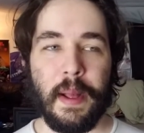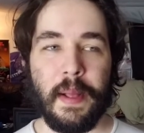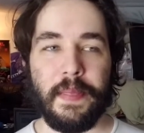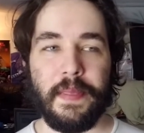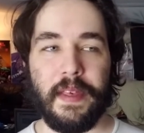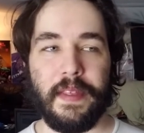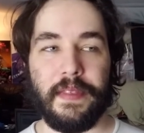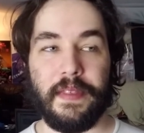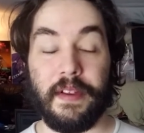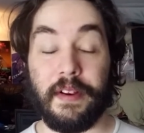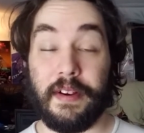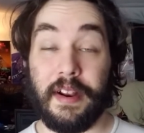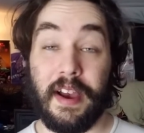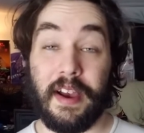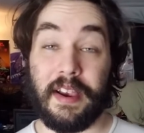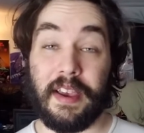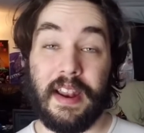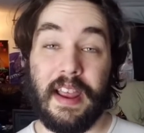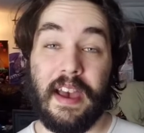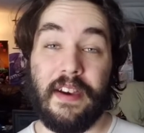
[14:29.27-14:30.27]
then they're not
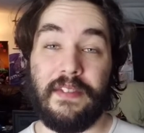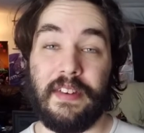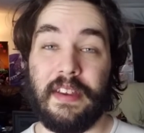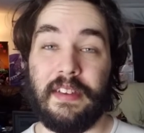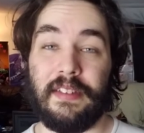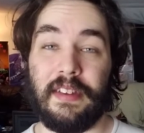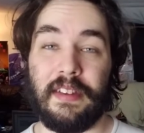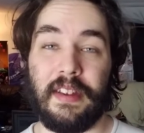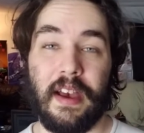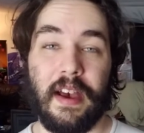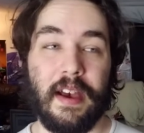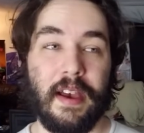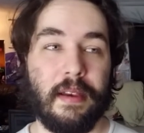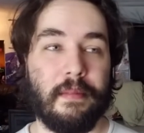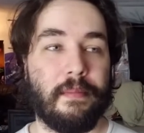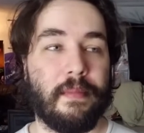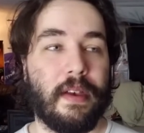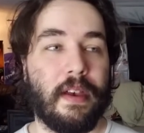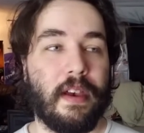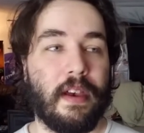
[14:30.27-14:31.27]
going to have an easy
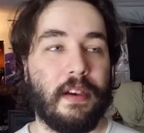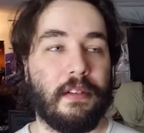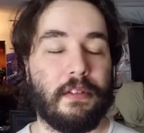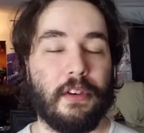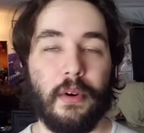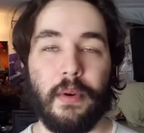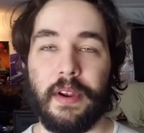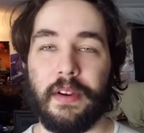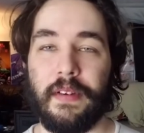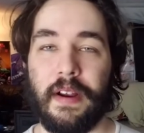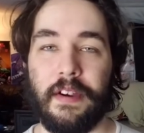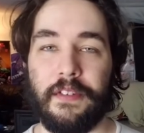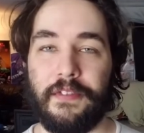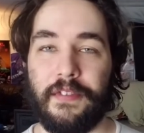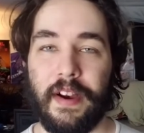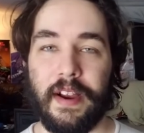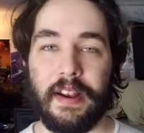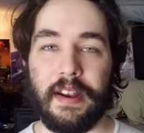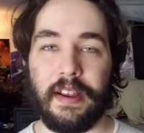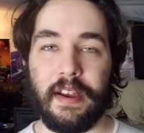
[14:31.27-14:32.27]
time going around
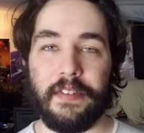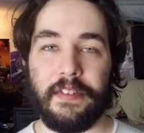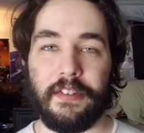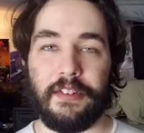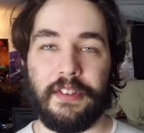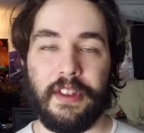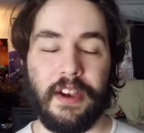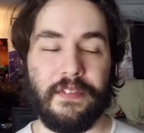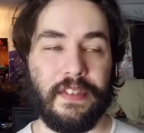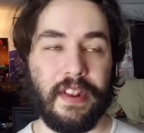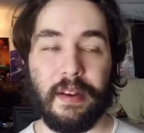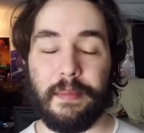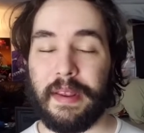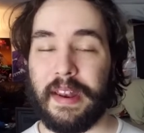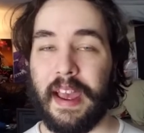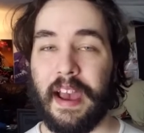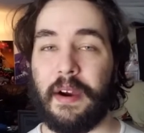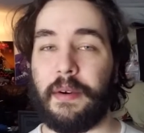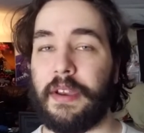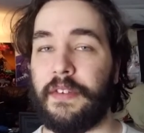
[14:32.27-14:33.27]
finding other stuff. And I mean,
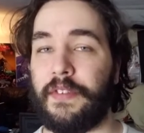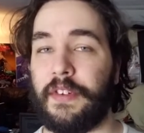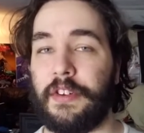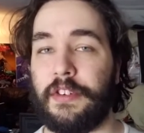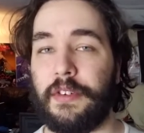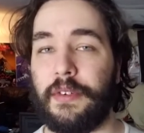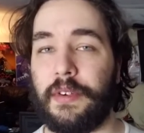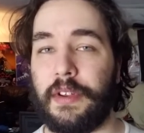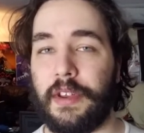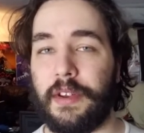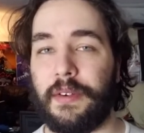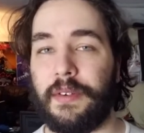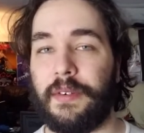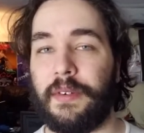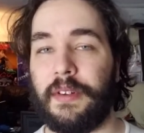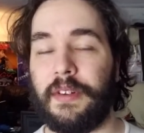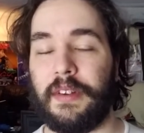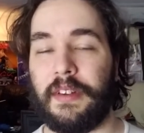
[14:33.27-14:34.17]
how even do you?